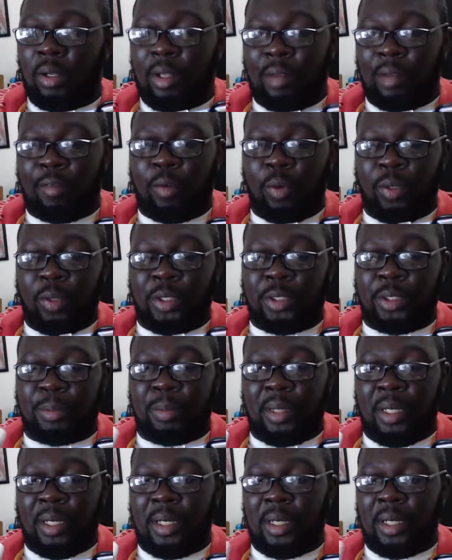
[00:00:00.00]
of course,
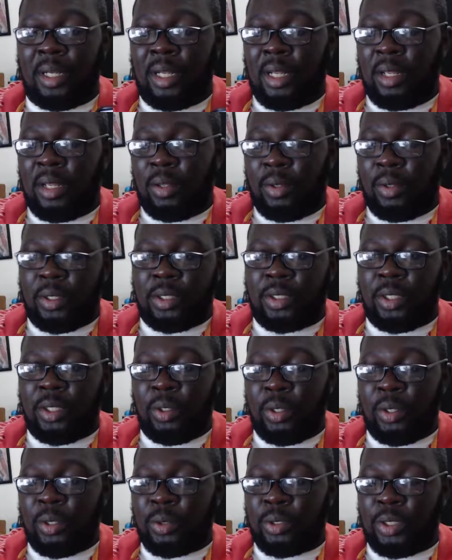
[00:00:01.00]
but you can still
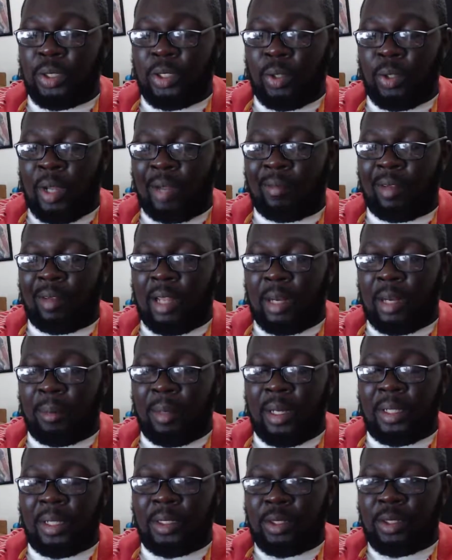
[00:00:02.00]
use it. Don't have a lot of
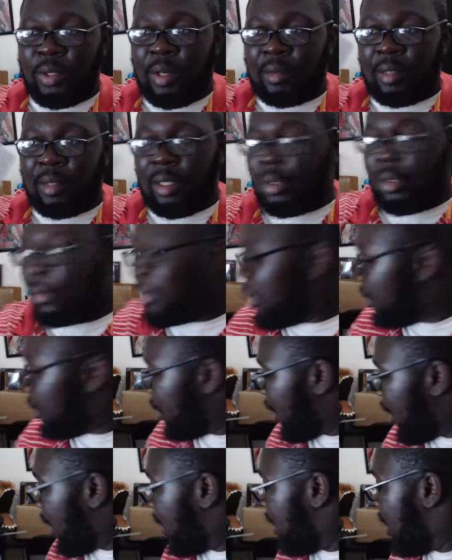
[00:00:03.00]
buttons. You have the little
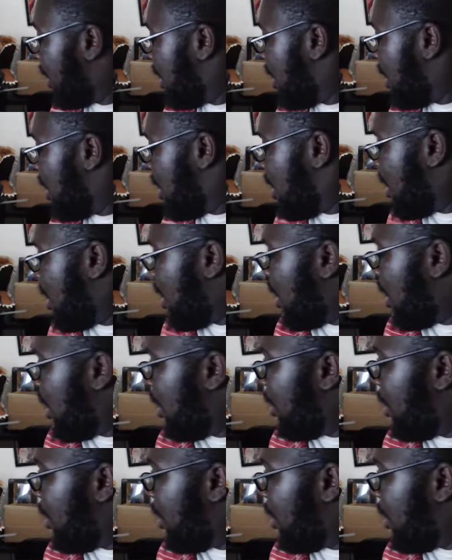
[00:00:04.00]
D-pad. And